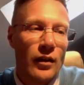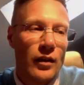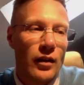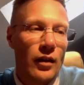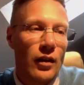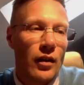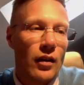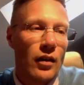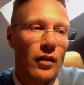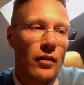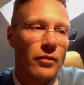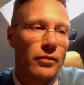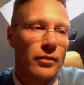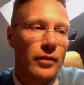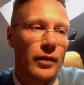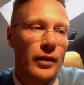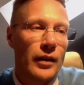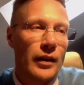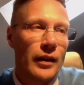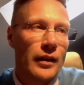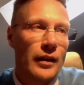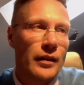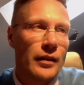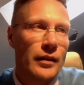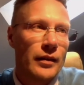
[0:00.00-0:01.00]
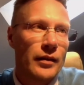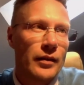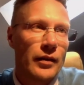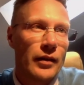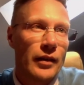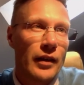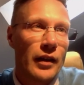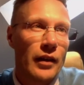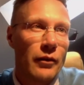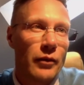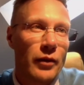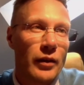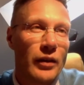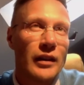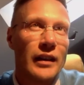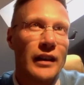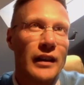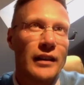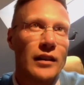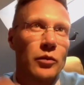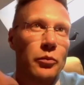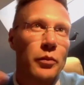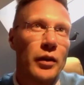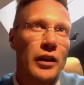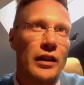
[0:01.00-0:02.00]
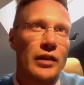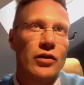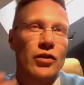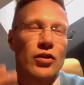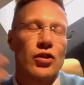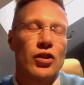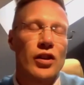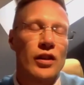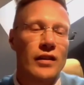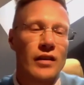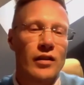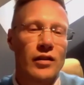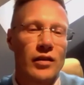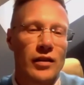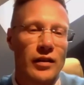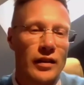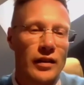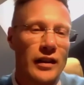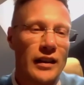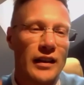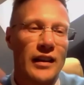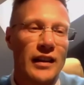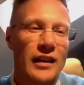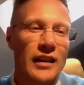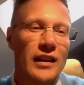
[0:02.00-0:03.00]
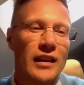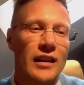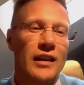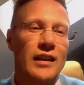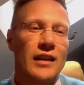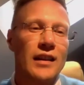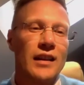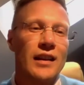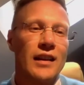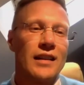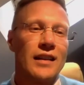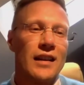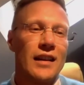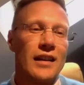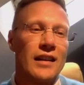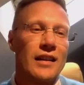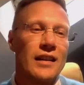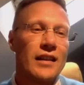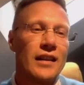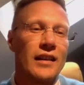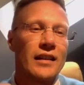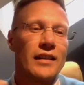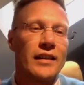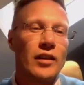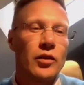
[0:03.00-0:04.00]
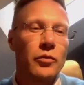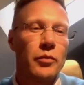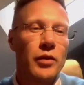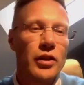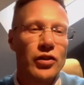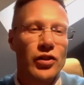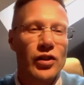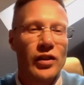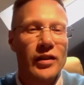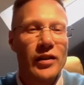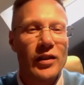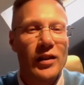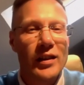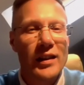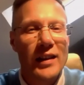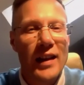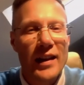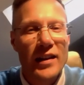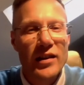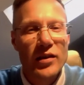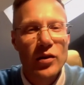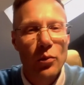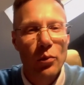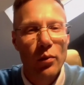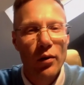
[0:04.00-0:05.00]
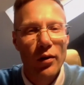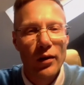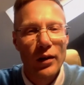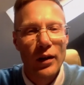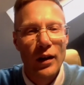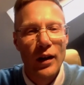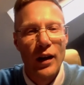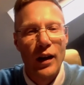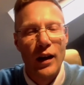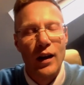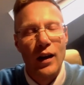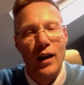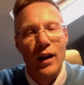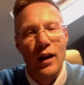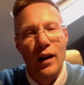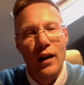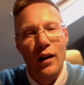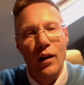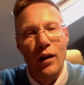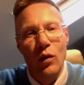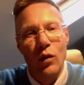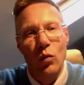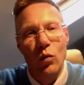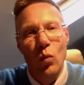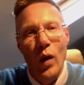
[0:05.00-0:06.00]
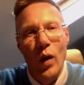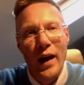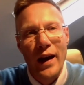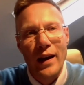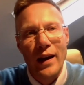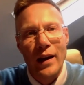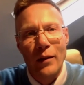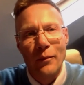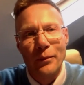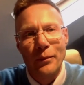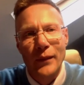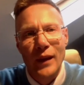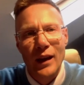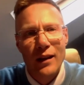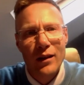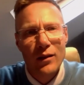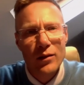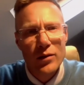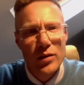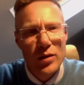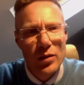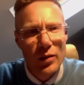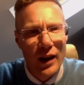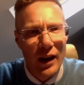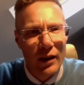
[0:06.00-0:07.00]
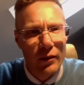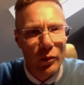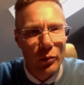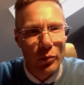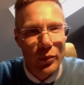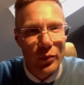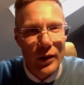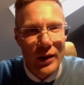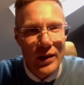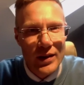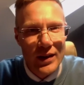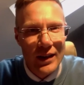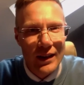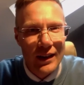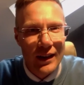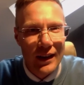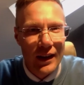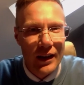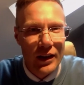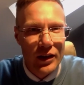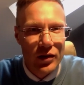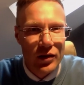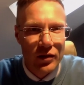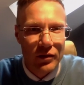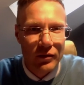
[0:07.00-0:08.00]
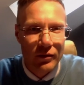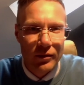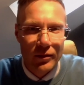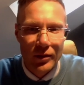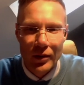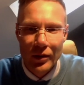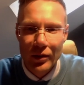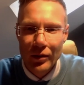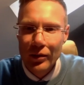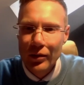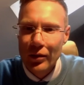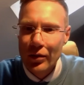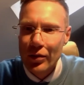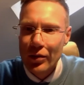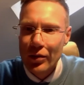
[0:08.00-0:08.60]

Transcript: of kind of a little bit in a little bit generalizable way. I also have a presentation for you to